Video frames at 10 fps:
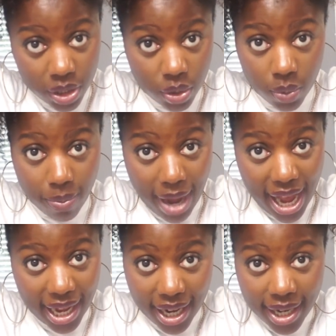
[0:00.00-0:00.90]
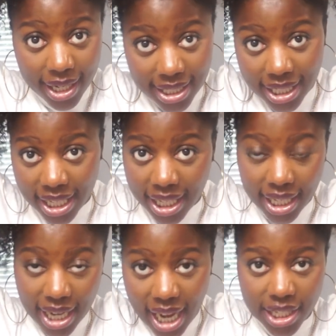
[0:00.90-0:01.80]
to my hair because
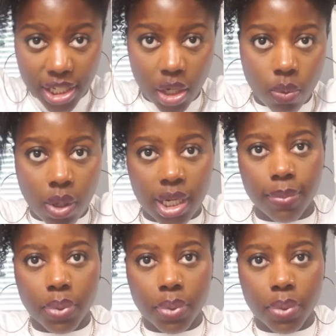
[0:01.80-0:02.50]
again, I don't want it